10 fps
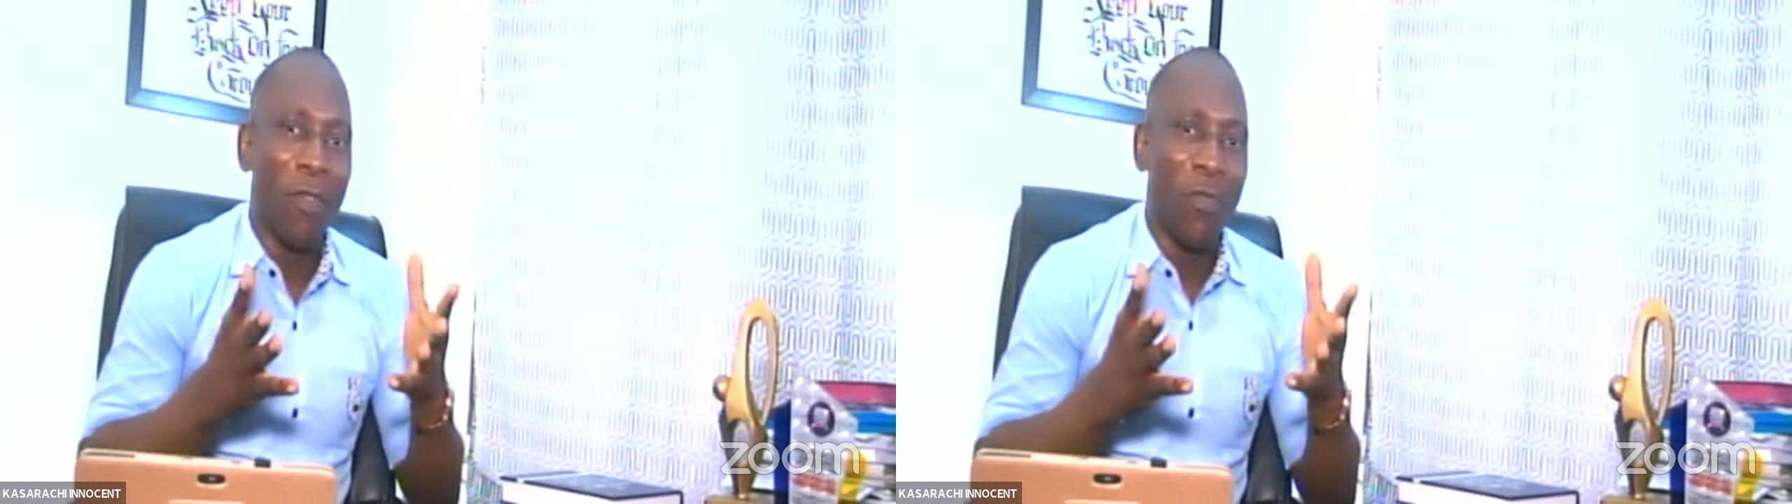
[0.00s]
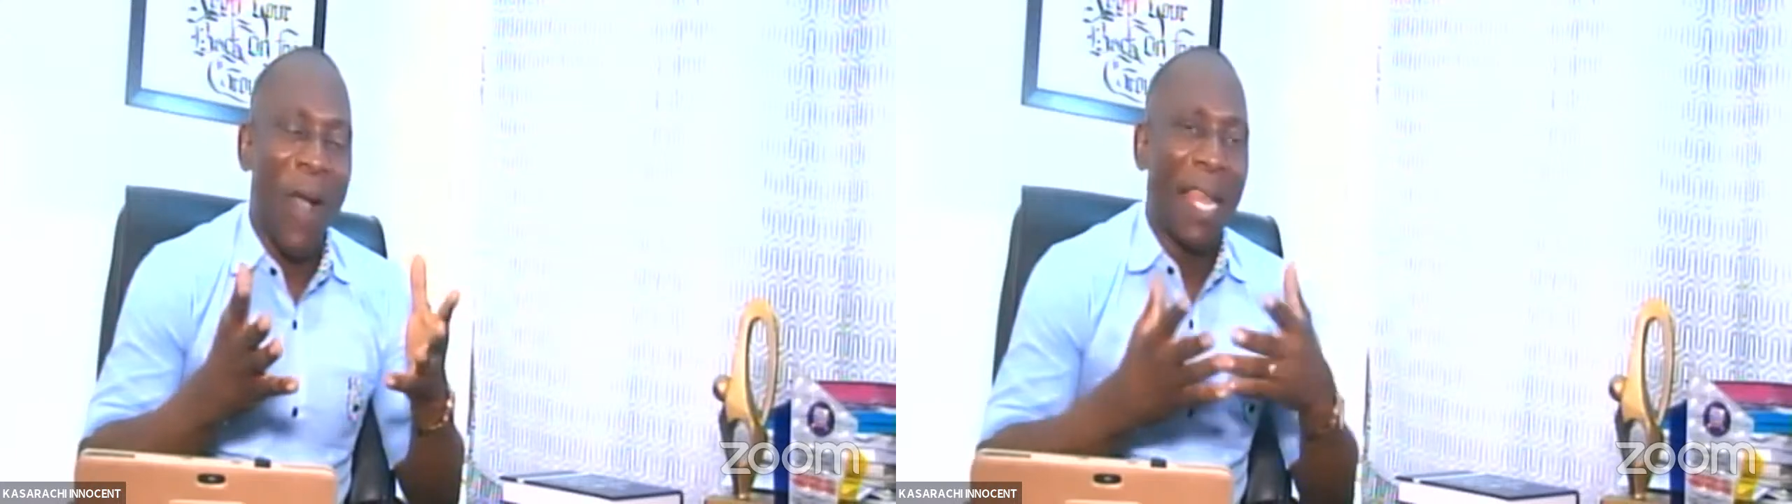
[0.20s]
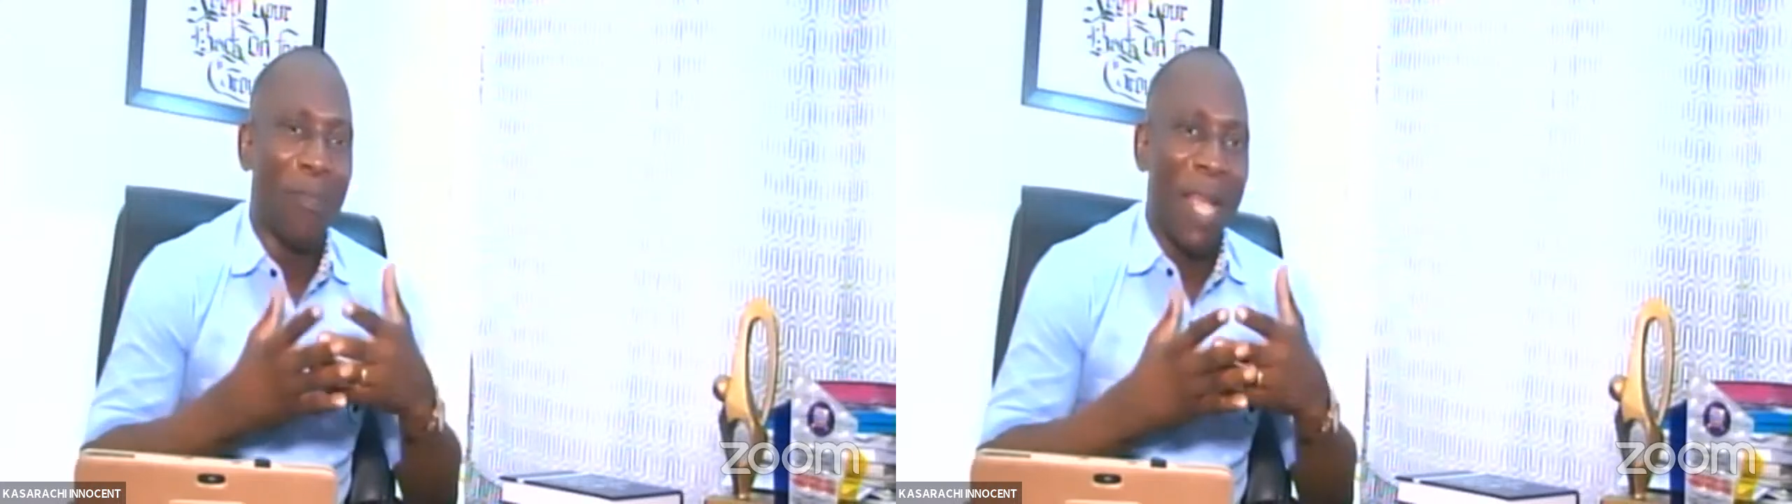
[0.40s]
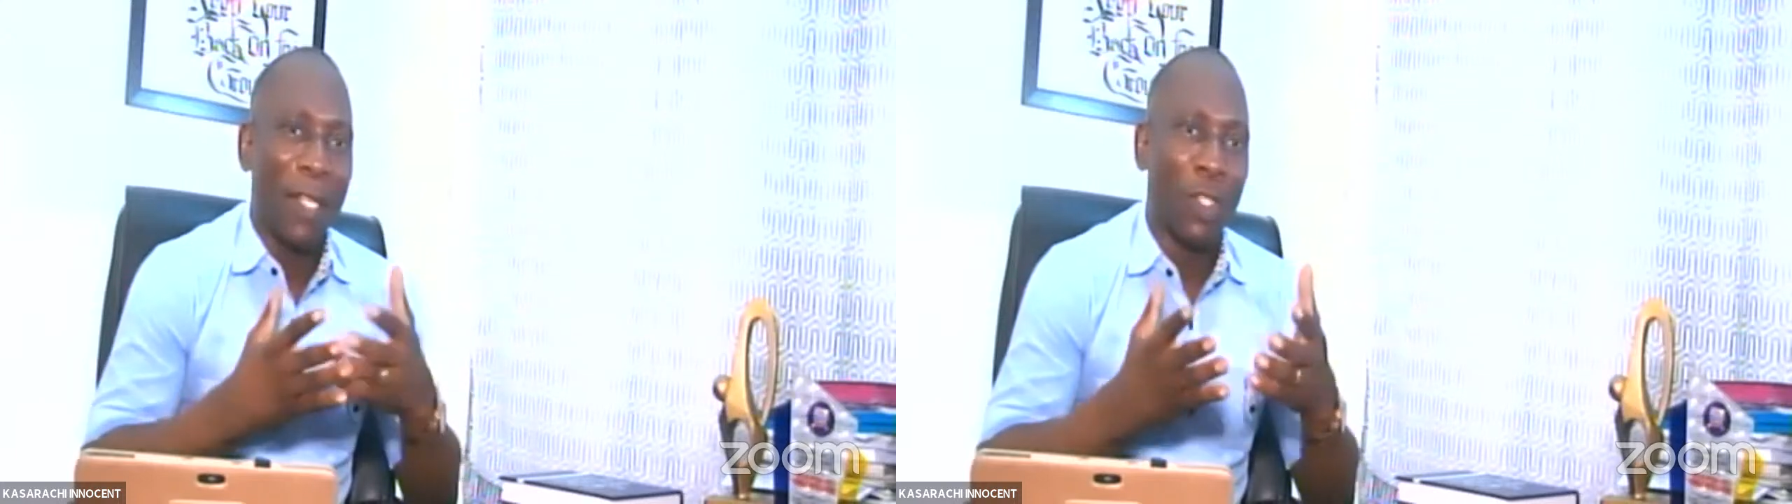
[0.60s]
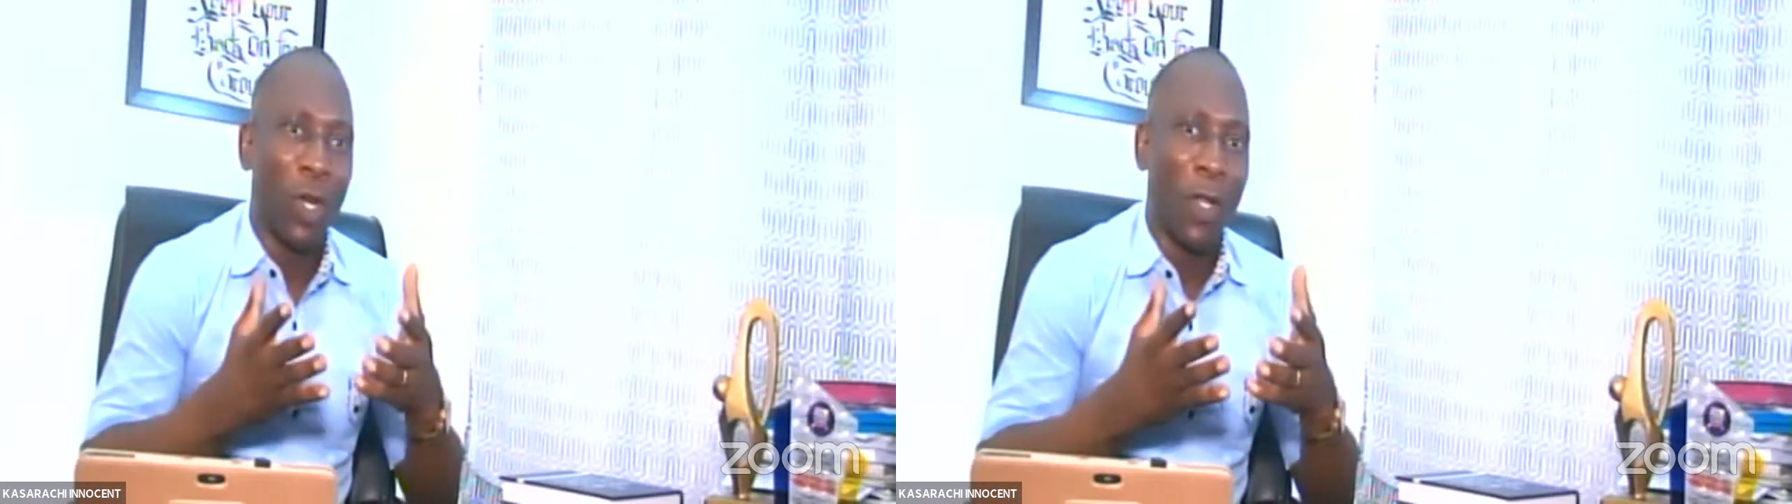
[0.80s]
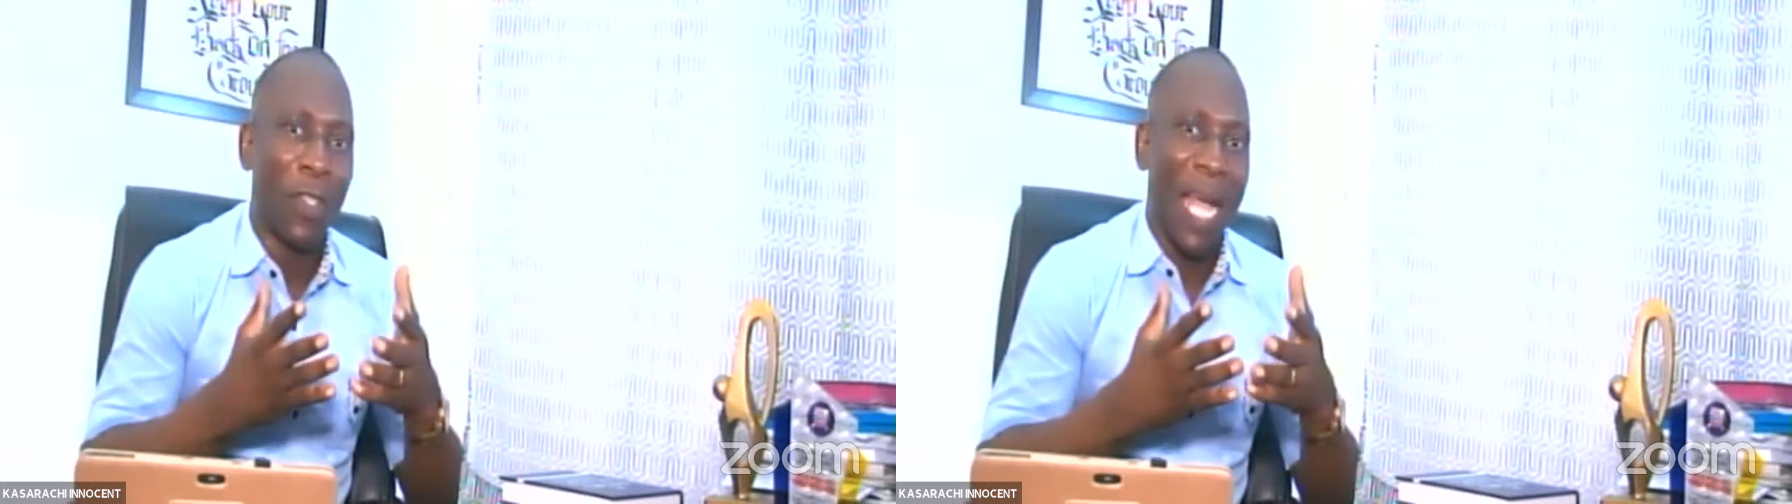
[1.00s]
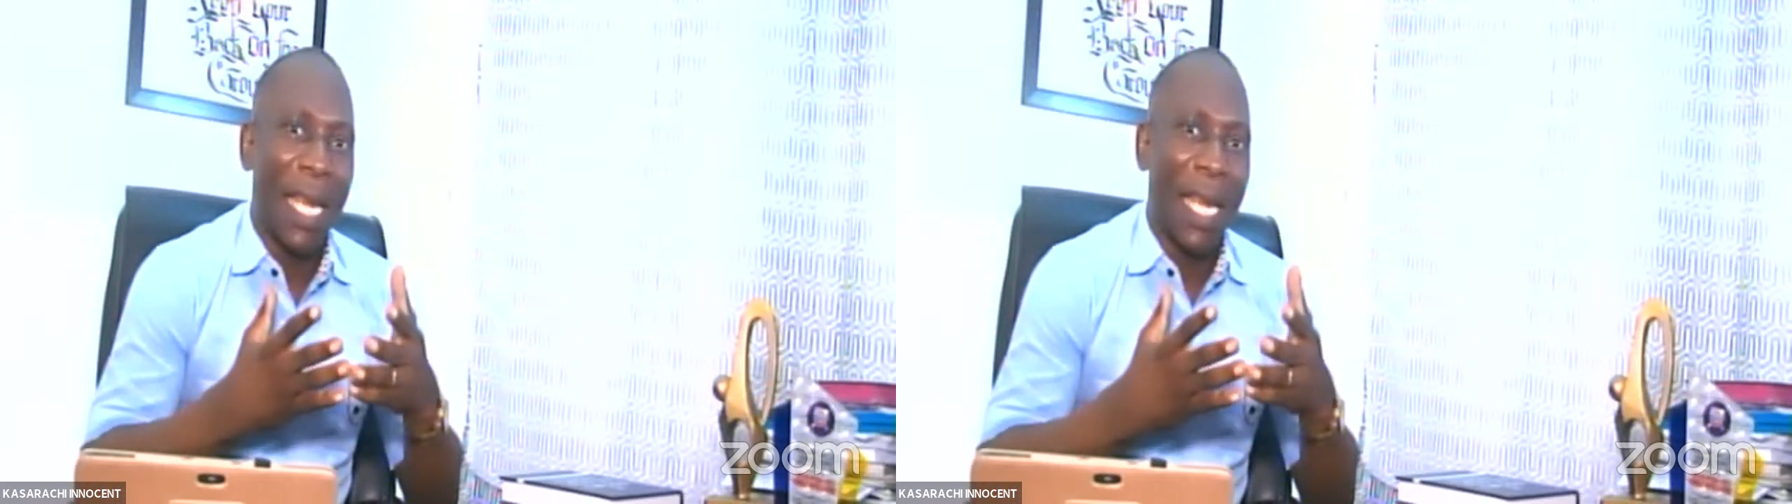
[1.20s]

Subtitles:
find mentors